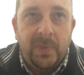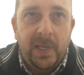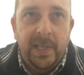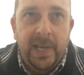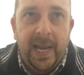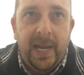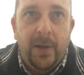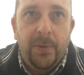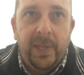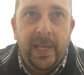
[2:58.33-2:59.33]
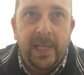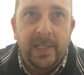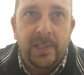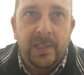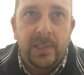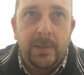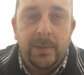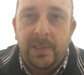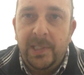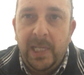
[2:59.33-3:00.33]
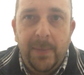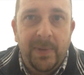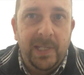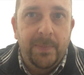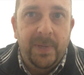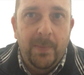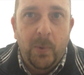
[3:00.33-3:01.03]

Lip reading: And now they're just seeming to be